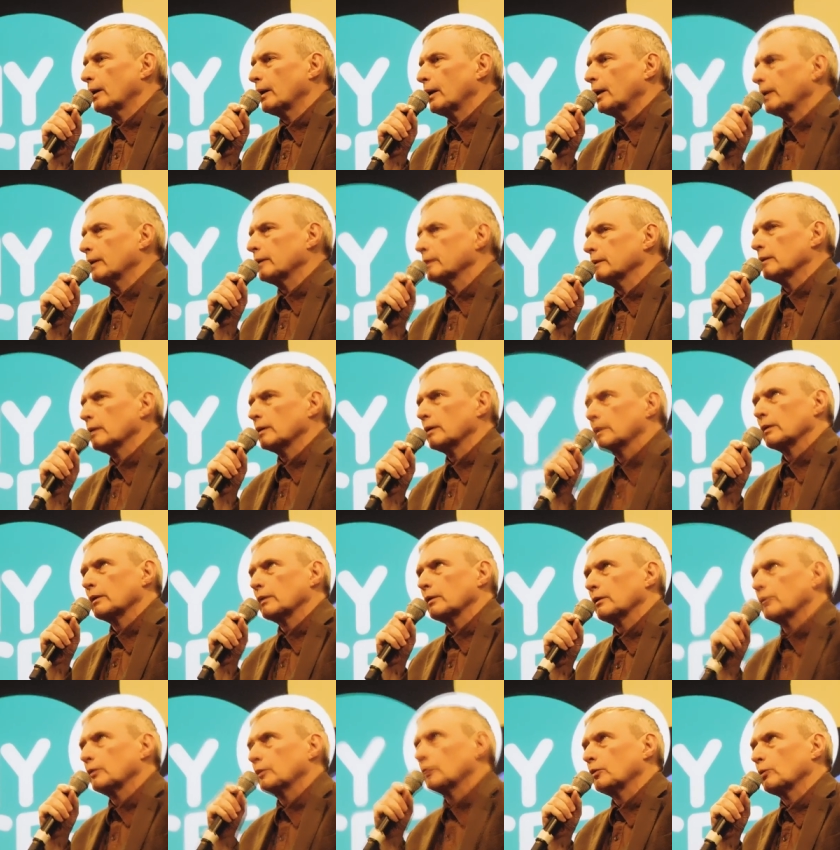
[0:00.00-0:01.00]
and.
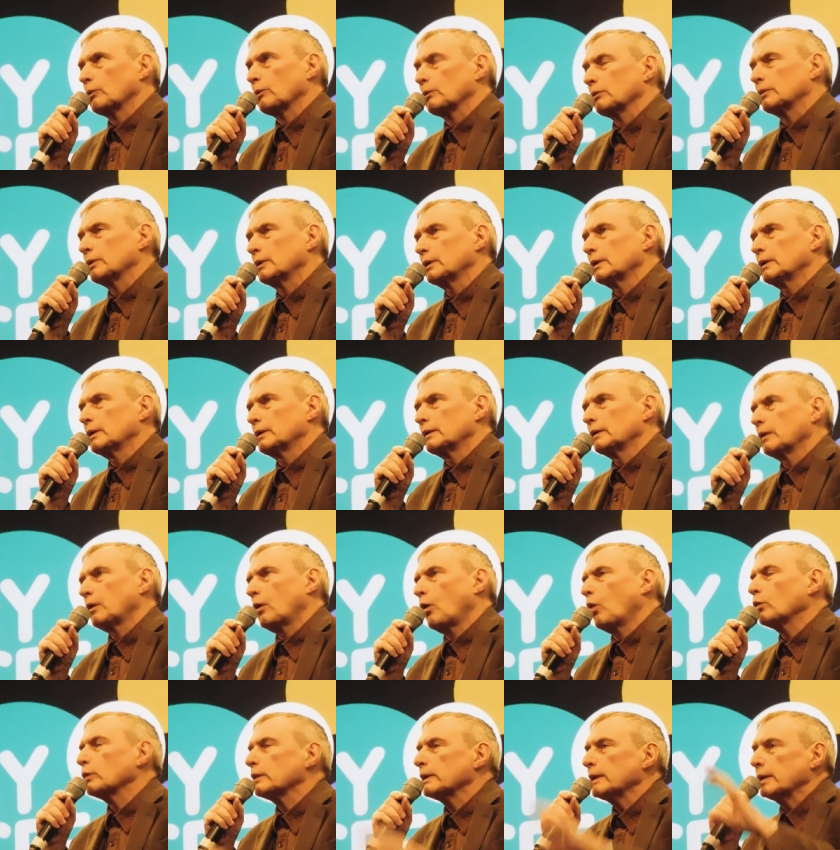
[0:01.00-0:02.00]
Uh,
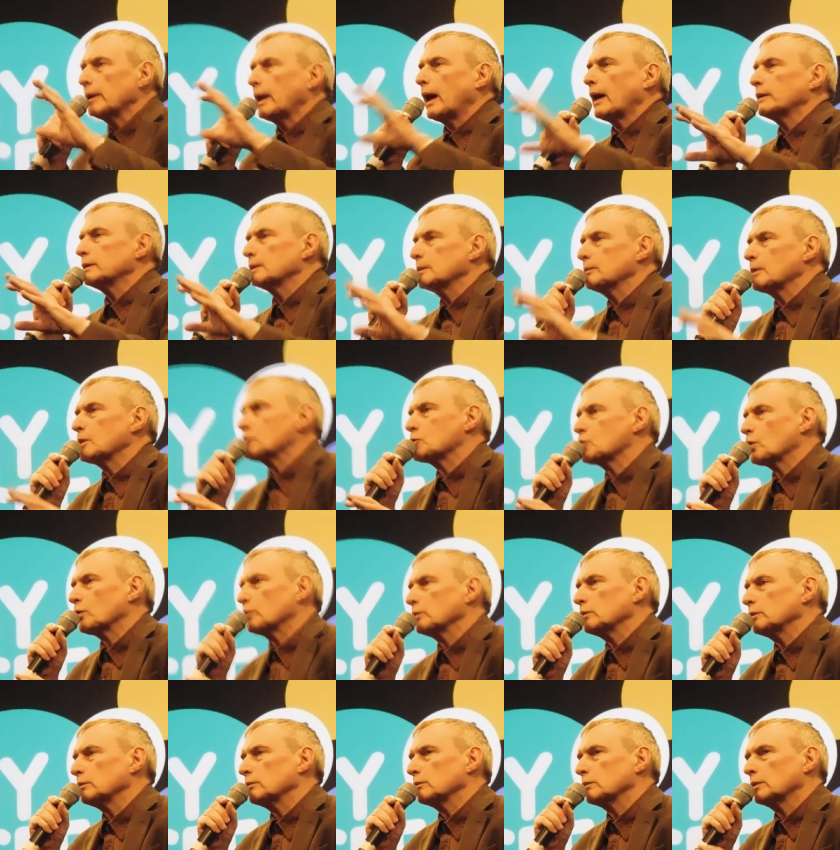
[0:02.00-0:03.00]
only
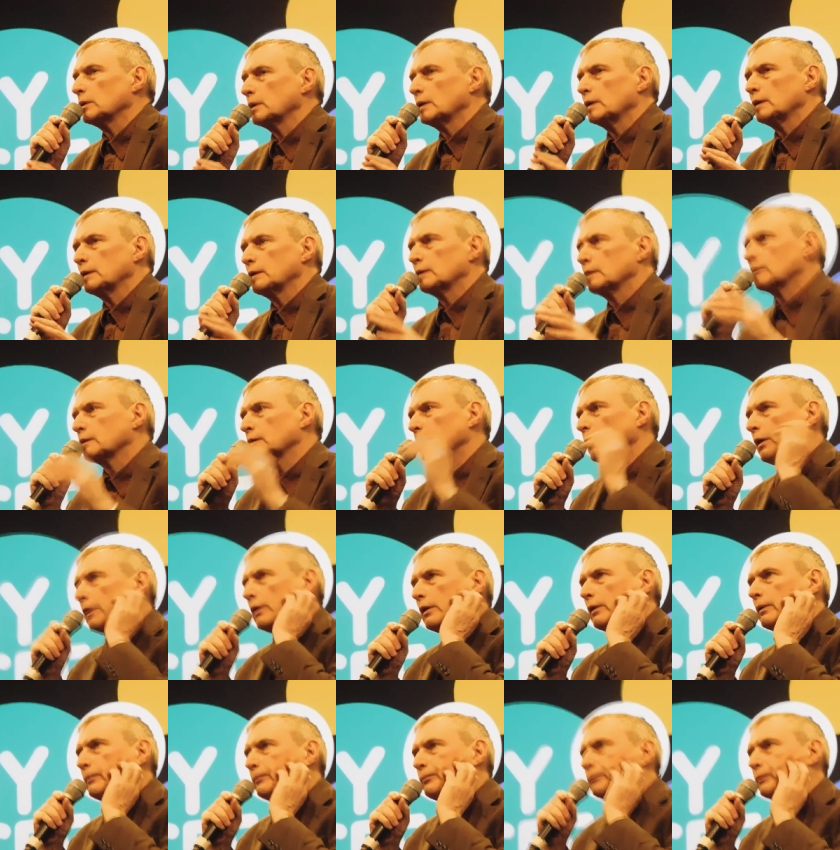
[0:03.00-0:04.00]
animation, it's,
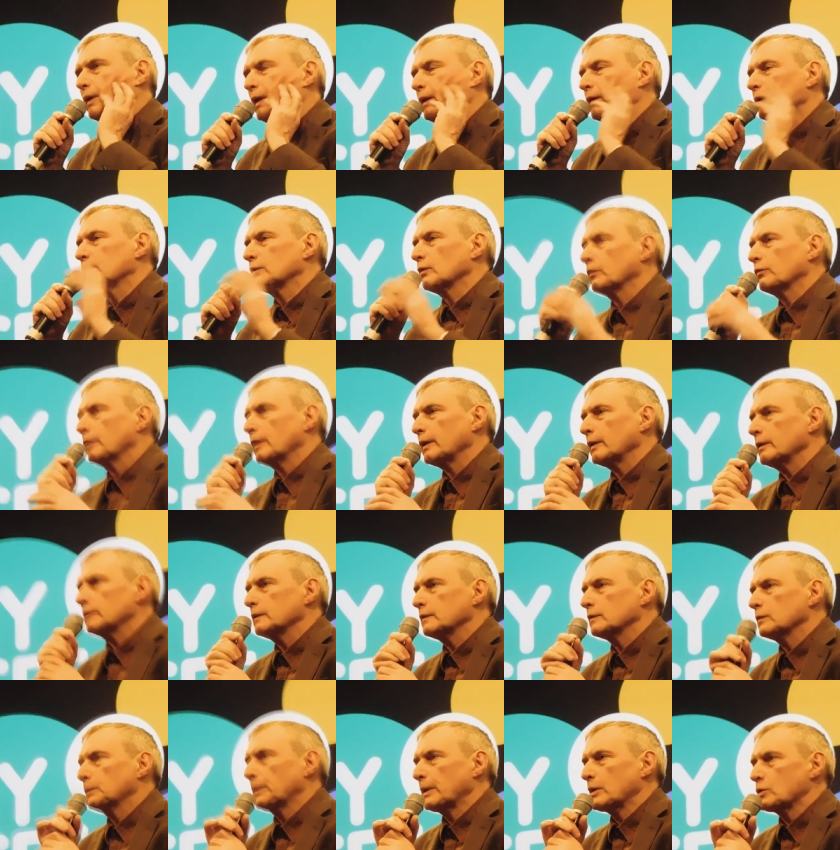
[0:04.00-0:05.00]
uh, it's a very
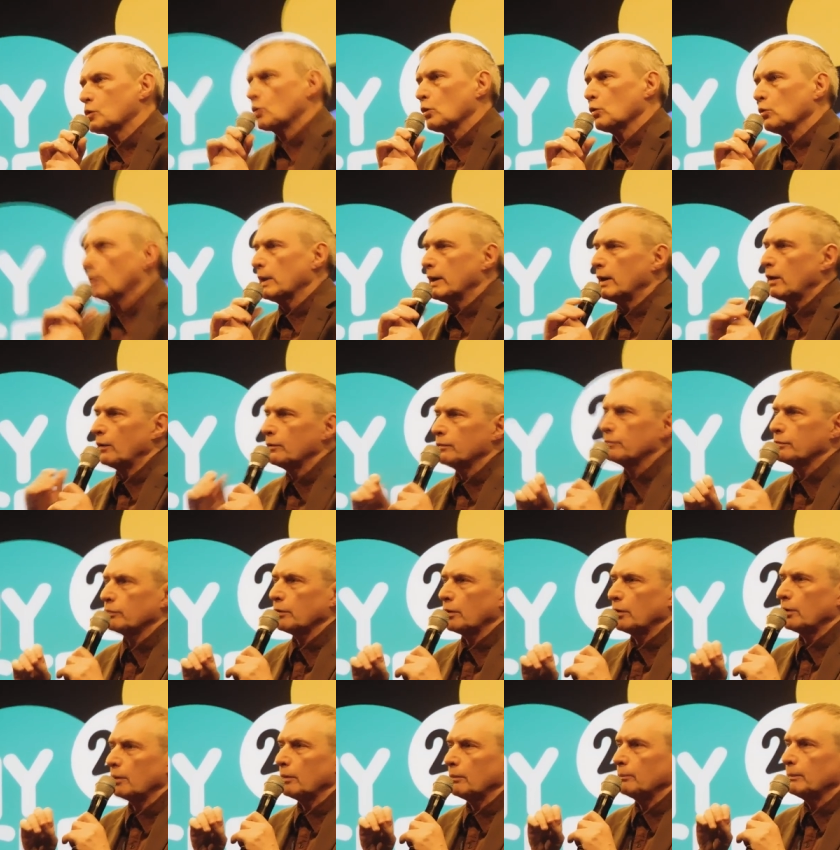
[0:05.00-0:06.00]
special way of
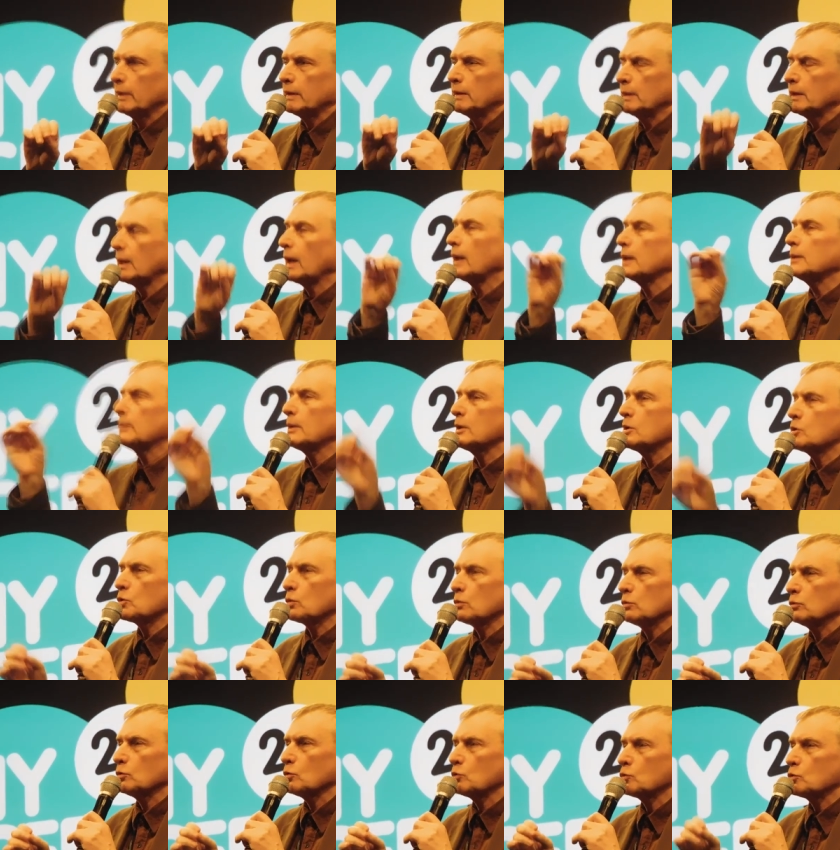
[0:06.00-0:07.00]
uh, making
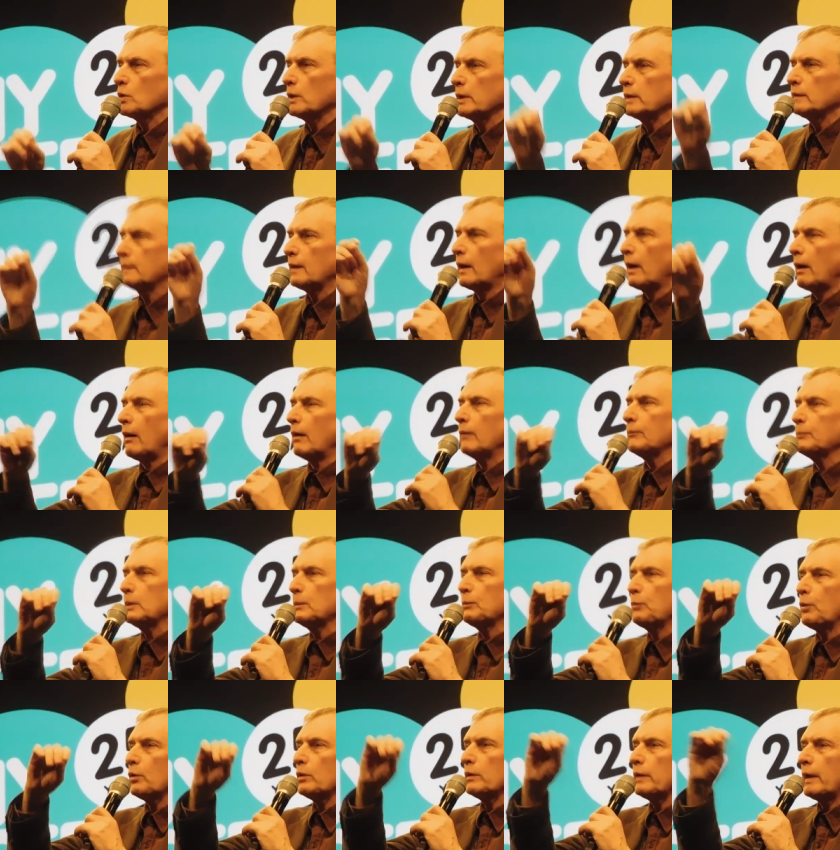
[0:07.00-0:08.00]
animation. Usually there are
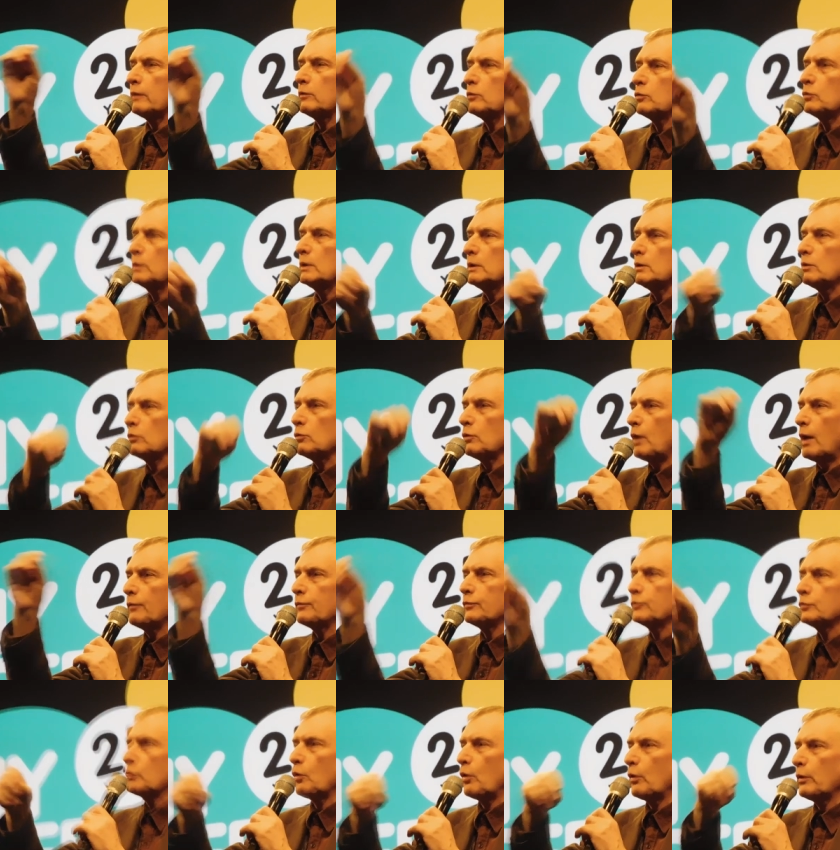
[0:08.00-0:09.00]
people that are doing
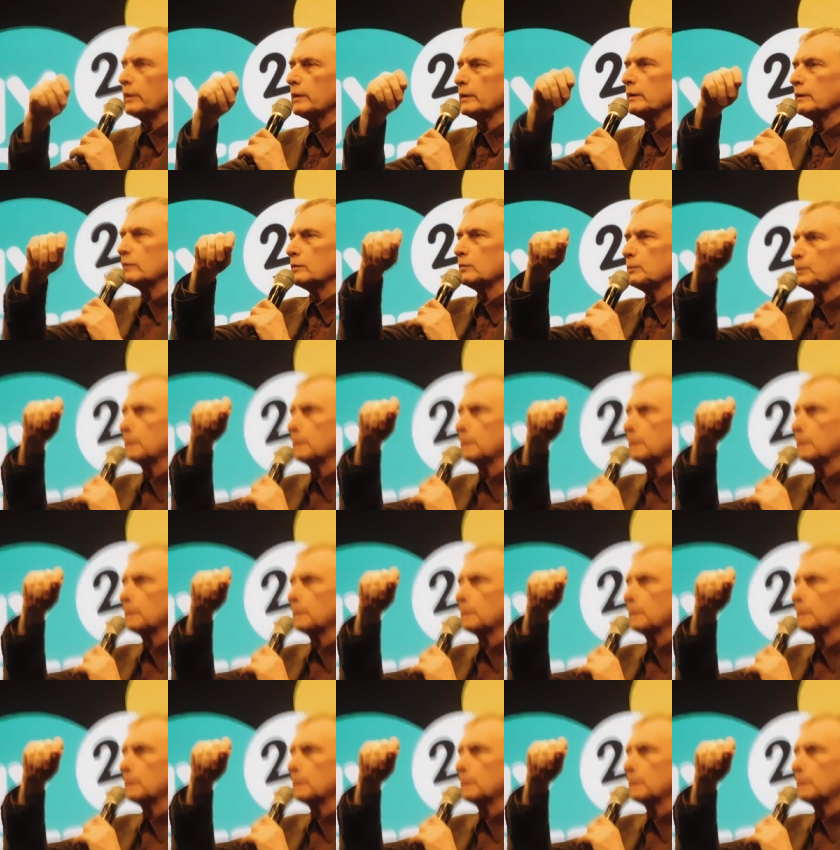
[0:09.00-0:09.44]
rough drawings,